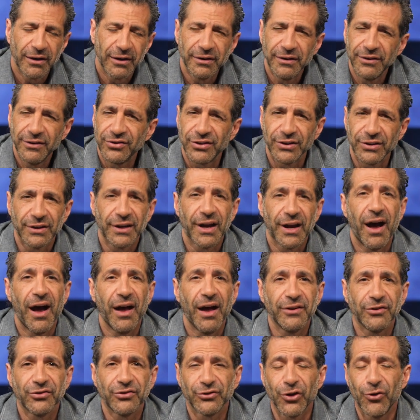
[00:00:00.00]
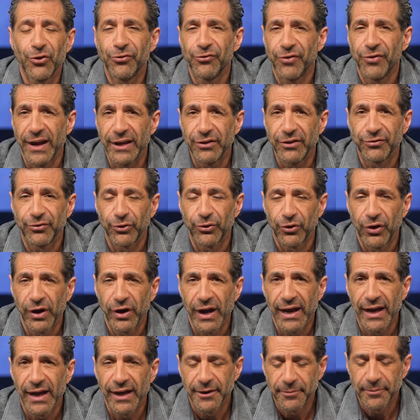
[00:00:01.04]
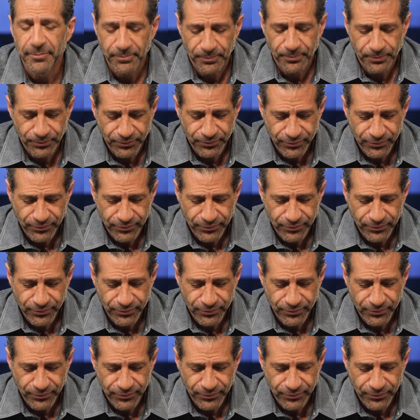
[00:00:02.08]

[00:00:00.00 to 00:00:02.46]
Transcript: Listen, God is so faithful, and